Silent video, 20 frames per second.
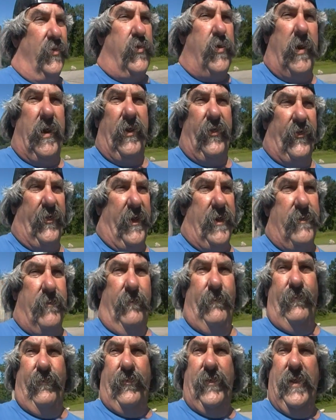It's crazy.
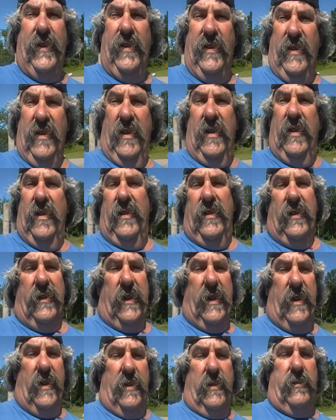
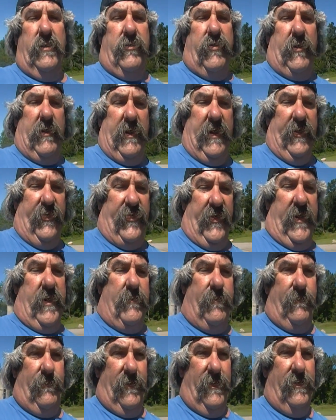Getting
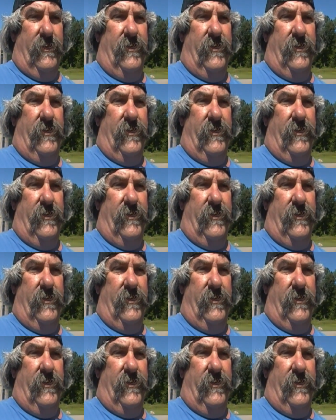crazy.